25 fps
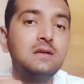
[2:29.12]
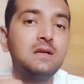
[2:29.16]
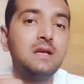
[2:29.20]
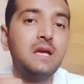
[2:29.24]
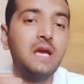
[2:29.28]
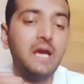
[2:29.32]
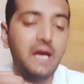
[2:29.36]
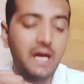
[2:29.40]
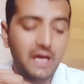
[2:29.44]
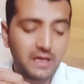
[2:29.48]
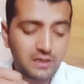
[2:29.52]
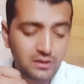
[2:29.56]

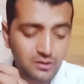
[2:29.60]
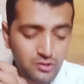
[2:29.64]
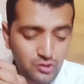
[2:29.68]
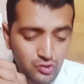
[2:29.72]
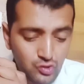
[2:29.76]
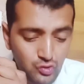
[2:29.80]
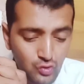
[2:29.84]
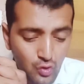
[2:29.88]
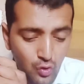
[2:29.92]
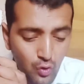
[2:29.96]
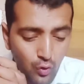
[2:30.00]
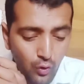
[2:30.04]
And
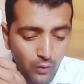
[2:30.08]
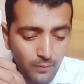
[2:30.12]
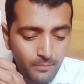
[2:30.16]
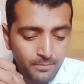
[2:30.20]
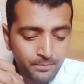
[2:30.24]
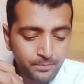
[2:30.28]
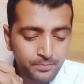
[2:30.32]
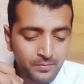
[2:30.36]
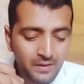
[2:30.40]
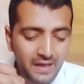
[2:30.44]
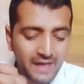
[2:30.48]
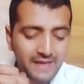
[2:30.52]
so,
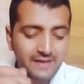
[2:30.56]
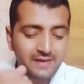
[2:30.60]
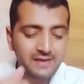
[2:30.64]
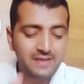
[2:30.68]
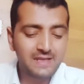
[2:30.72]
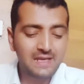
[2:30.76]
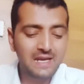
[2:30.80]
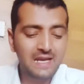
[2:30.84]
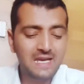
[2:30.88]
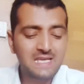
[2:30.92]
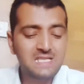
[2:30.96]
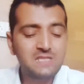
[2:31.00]
and
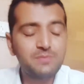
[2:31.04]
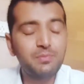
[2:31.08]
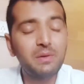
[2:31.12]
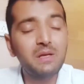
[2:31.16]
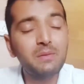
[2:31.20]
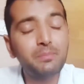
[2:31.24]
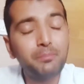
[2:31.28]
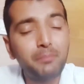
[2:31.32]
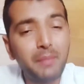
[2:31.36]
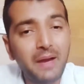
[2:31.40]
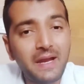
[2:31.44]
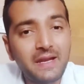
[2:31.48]
realized with
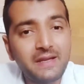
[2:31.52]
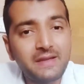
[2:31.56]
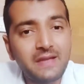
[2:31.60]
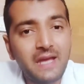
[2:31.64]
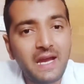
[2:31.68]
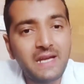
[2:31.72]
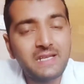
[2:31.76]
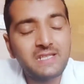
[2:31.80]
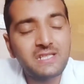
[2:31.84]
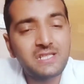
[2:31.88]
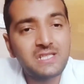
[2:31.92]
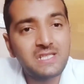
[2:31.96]
pain
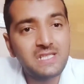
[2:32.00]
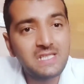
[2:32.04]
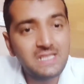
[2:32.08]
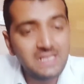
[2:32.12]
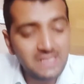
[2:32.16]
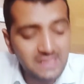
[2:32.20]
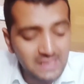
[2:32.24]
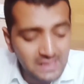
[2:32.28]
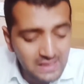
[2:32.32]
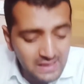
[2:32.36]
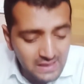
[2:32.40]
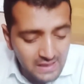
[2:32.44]
that
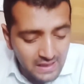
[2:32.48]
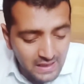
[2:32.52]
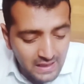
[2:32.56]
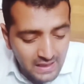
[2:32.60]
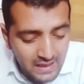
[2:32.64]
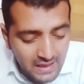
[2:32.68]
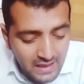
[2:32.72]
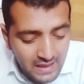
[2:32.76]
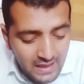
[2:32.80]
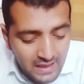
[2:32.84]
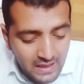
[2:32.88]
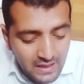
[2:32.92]
she
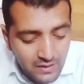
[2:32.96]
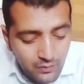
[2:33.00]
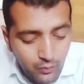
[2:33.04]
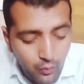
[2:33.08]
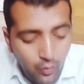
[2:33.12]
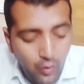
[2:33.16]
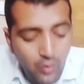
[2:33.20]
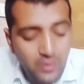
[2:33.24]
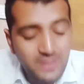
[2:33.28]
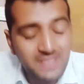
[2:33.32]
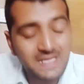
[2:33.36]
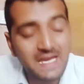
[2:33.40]

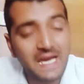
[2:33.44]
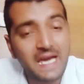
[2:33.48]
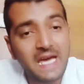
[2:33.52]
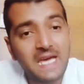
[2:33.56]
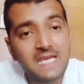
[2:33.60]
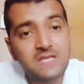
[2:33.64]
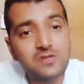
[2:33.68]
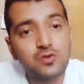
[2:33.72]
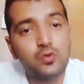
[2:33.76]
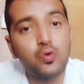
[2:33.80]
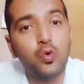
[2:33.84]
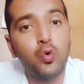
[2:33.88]
was
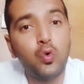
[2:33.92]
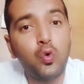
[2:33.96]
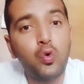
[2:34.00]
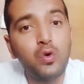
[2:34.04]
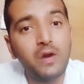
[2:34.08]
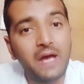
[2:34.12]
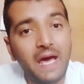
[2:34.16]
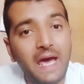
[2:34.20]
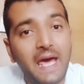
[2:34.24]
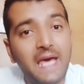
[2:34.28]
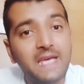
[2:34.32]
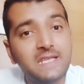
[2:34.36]
as old
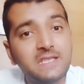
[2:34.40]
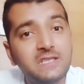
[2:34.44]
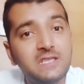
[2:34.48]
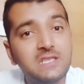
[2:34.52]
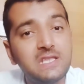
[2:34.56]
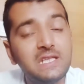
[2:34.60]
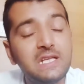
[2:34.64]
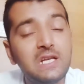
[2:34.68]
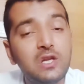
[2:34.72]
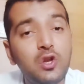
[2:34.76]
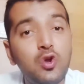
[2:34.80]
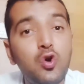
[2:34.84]
as
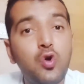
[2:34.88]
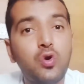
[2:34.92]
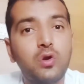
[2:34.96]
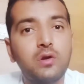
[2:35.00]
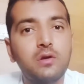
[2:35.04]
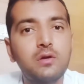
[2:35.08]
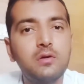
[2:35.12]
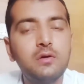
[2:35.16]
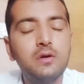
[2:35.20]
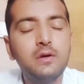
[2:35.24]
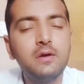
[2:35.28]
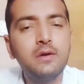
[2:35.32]
she looked.
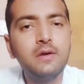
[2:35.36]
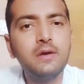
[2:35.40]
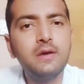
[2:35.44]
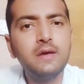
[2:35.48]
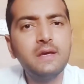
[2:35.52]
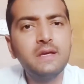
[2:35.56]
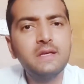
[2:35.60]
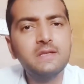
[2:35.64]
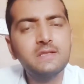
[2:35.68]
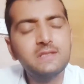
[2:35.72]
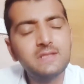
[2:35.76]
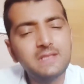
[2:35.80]

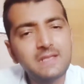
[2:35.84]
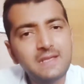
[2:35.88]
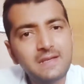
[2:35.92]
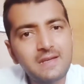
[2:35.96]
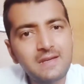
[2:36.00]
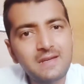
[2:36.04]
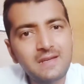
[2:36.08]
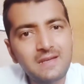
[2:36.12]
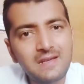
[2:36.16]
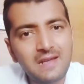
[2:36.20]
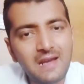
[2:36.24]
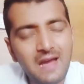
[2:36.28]
She
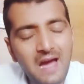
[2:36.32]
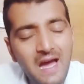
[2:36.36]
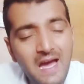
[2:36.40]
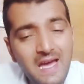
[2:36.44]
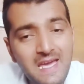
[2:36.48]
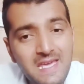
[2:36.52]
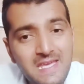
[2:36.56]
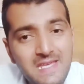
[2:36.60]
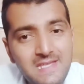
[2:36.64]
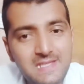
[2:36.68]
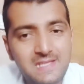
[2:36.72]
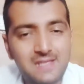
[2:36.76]

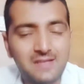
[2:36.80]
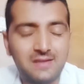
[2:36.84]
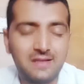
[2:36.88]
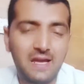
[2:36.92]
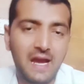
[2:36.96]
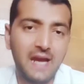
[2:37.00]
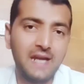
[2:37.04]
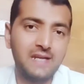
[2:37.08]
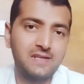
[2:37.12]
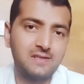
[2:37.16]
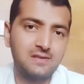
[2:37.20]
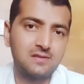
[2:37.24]
realized
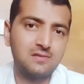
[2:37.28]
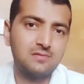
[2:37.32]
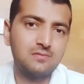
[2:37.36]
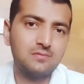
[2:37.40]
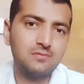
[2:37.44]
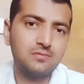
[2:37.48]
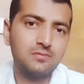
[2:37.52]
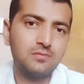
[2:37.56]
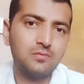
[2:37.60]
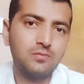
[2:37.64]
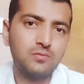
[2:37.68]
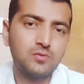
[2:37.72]
that
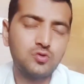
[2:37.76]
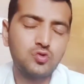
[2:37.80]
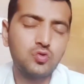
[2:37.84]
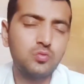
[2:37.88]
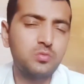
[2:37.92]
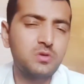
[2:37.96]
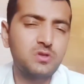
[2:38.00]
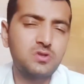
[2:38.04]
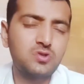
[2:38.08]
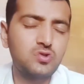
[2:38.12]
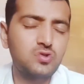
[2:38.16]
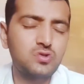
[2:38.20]

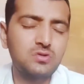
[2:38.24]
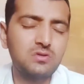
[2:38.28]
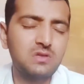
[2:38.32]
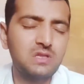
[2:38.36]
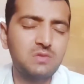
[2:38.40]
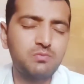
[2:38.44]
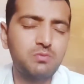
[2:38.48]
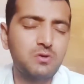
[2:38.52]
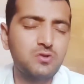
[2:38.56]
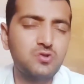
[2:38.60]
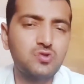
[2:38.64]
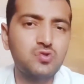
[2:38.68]

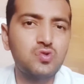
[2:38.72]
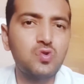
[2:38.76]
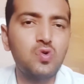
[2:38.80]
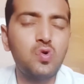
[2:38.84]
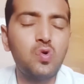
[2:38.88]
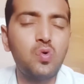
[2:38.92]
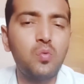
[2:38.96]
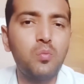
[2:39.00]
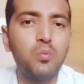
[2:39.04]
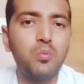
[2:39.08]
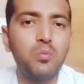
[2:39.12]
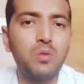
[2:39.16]
it was
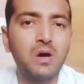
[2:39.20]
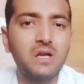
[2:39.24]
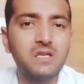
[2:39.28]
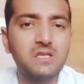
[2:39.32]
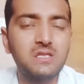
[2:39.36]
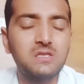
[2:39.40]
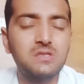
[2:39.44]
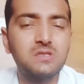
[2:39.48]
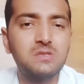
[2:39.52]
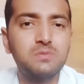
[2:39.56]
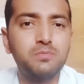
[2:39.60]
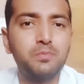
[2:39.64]
so
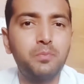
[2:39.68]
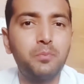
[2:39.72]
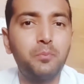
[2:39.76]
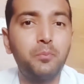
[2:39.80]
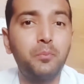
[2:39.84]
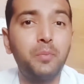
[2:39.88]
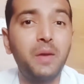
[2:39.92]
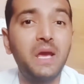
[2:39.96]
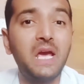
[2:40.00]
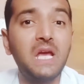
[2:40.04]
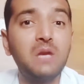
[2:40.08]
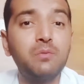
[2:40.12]
much
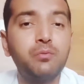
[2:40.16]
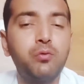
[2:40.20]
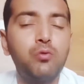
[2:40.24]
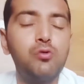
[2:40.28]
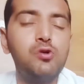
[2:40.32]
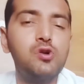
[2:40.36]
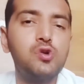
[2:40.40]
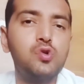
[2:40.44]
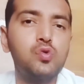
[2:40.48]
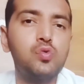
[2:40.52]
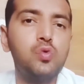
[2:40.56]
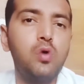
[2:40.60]

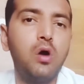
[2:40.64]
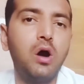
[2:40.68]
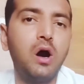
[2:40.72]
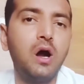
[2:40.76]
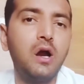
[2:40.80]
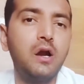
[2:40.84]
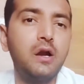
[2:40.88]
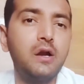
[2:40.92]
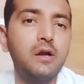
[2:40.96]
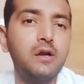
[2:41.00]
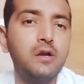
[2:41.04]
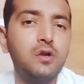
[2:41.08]
painful to
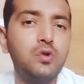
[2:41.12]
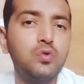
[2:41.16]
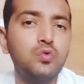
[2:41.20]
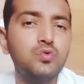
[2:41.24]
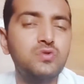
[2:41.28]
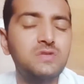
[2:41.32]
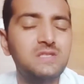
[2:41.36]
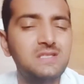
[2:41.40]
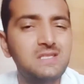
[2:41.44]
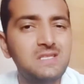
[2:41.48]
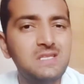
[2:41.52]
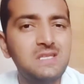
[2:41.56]
her to
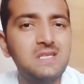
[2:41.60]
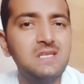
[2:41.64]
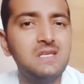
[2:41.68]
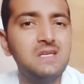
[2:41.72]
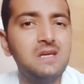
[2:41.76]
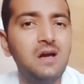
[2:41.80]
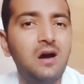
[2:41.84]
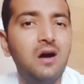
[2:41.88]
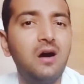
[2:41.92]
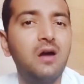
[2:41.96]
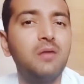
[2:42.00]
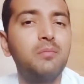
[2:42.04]
see
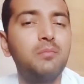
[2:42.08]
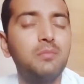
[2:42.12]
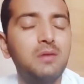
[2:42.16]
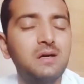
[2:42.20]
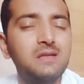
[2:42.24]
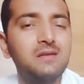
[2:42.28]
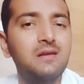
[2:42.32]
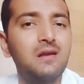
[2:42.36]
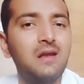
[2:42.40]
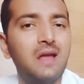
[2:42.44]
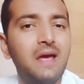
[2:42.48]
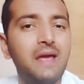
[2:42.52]
her
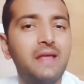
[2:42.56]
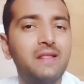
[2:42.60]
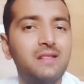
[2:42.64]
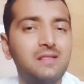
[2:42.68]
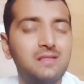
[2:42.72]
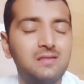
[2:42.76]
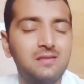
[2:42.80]
mother like